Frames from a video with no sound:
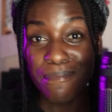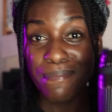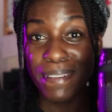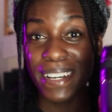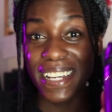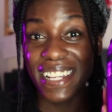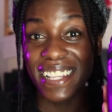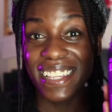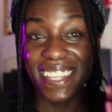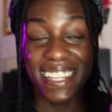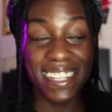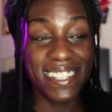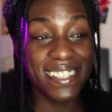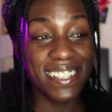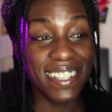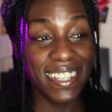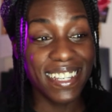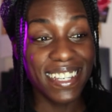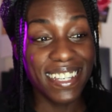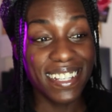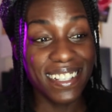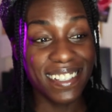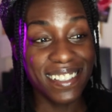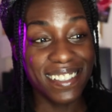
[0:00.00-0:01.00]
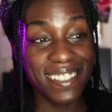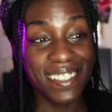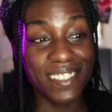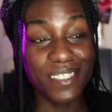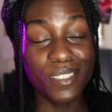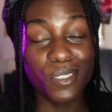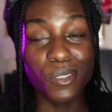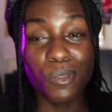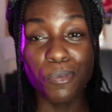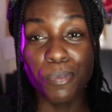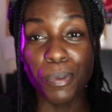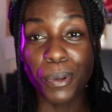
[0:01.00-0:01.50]
but this lens
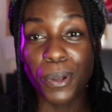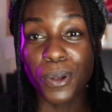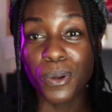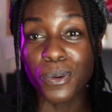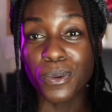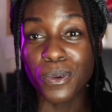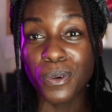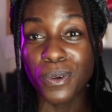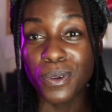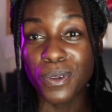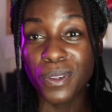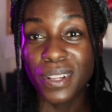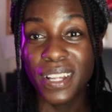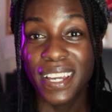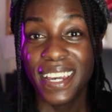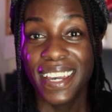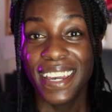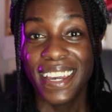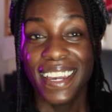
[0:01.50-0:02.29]
is super cool.